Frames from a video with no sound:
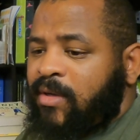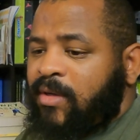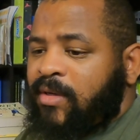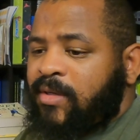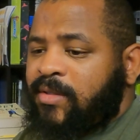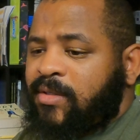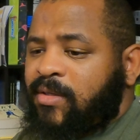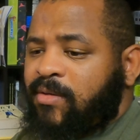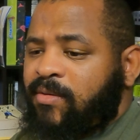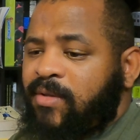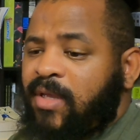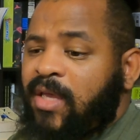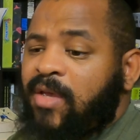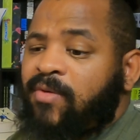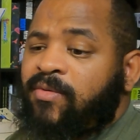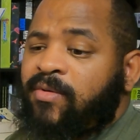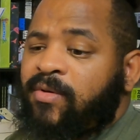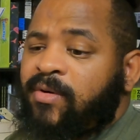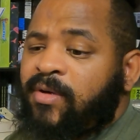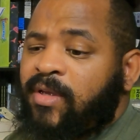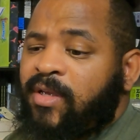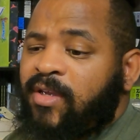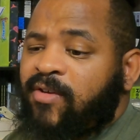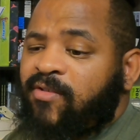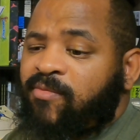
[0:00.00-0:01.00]
So they
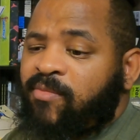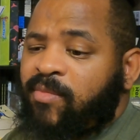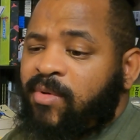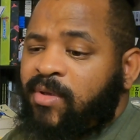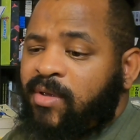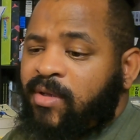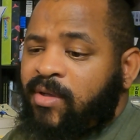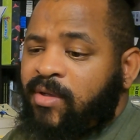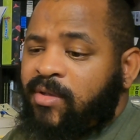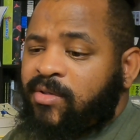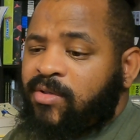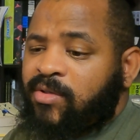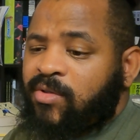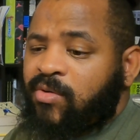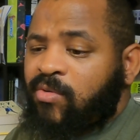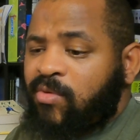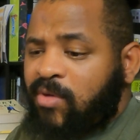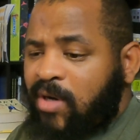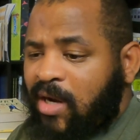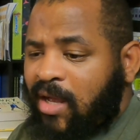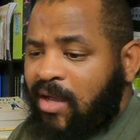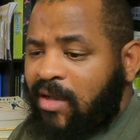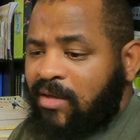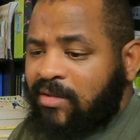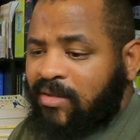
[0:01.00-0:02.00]
would give me
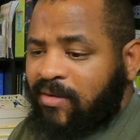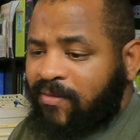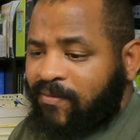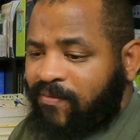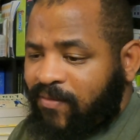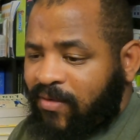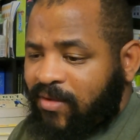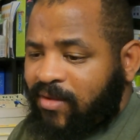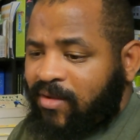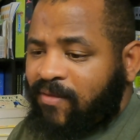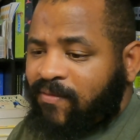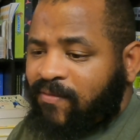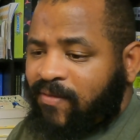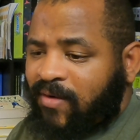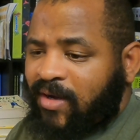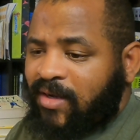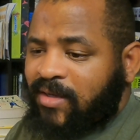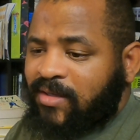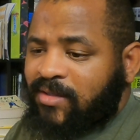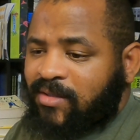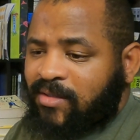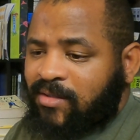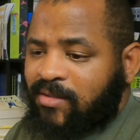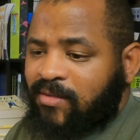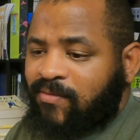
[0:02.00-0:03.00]

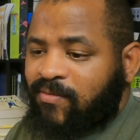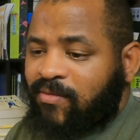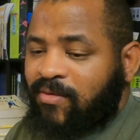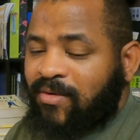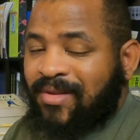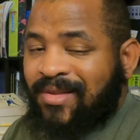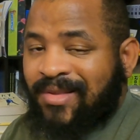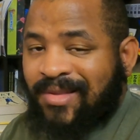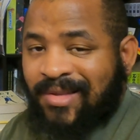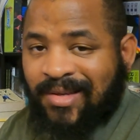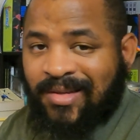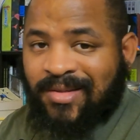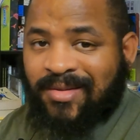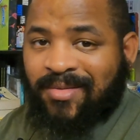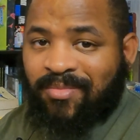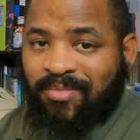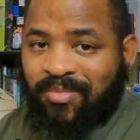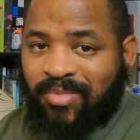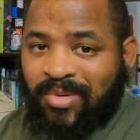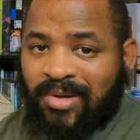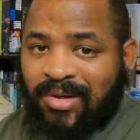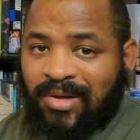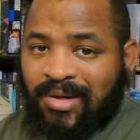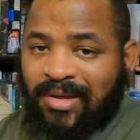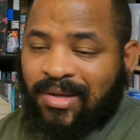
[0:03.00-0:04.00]
$2.55 for this
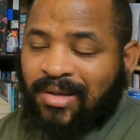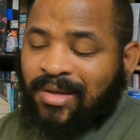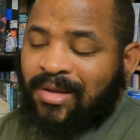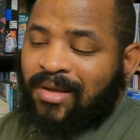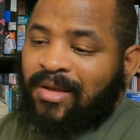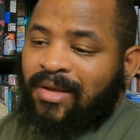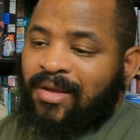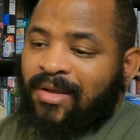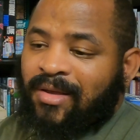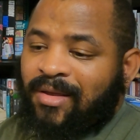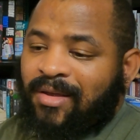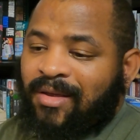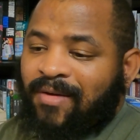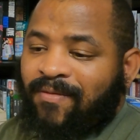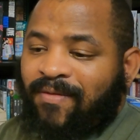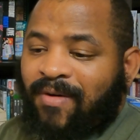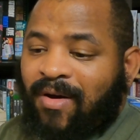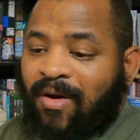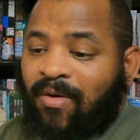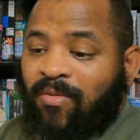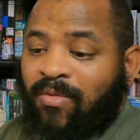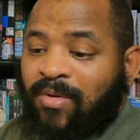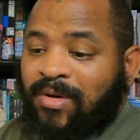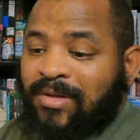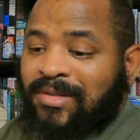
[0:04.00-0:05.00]
book if
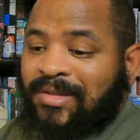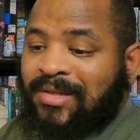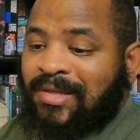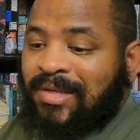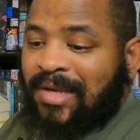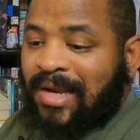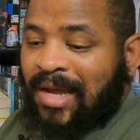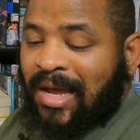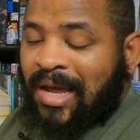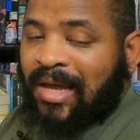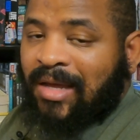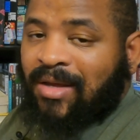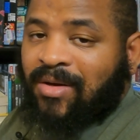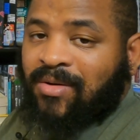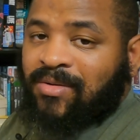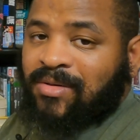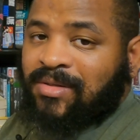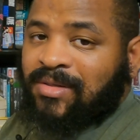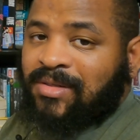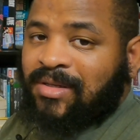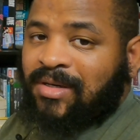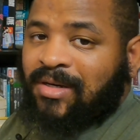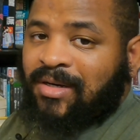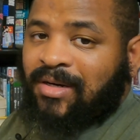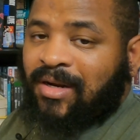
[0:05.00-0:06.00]
I was not going
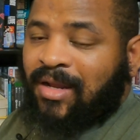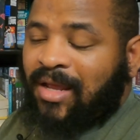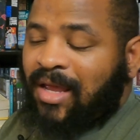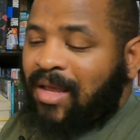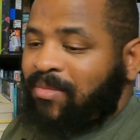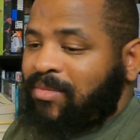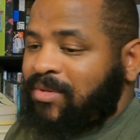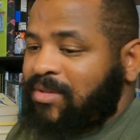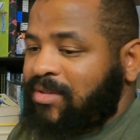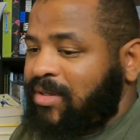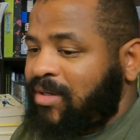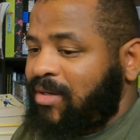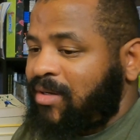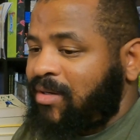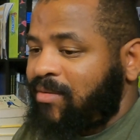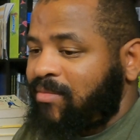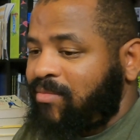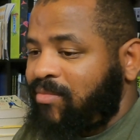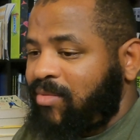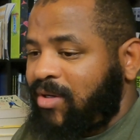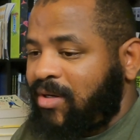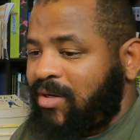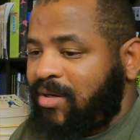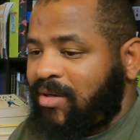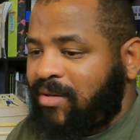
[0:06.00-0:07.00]
to send it to Amazon,
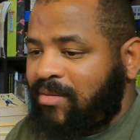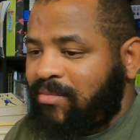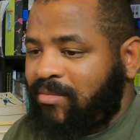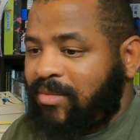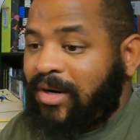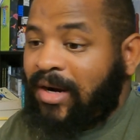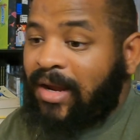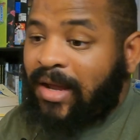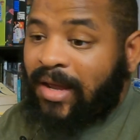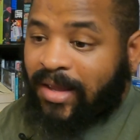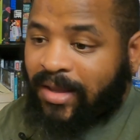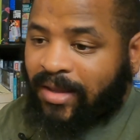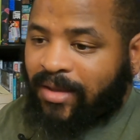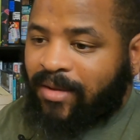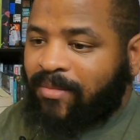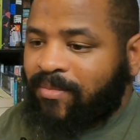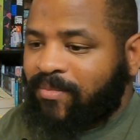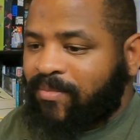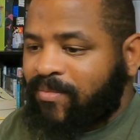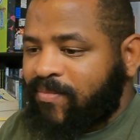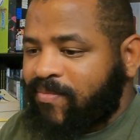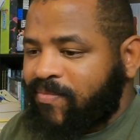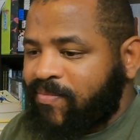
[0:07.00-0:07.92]
but I am.